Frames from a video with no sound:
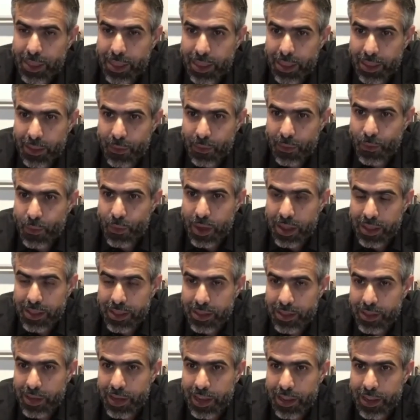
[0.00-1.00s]

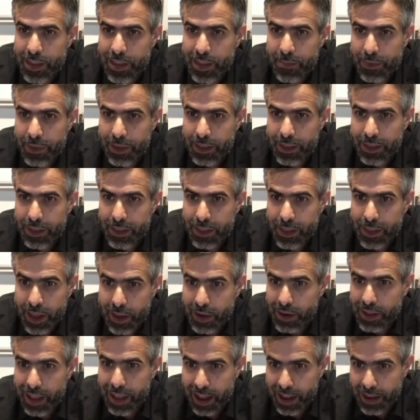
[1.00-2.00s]
one dream in
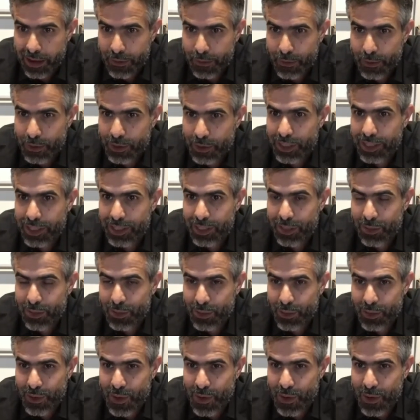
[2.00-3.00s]
their life, which is
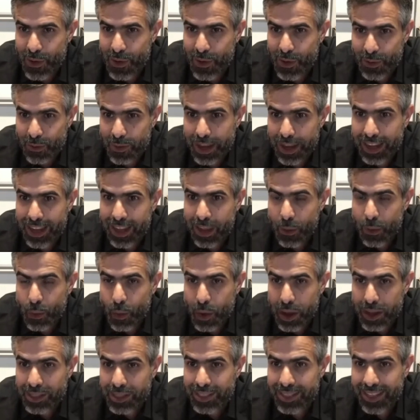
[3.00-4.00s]
to go to Mecca
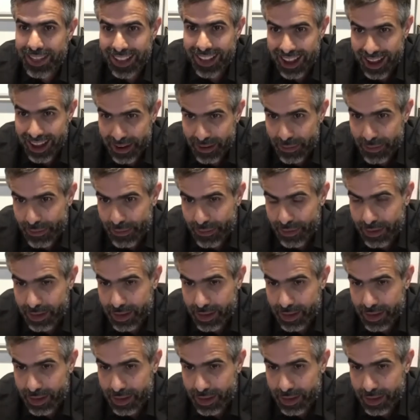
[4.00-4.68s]
once a life.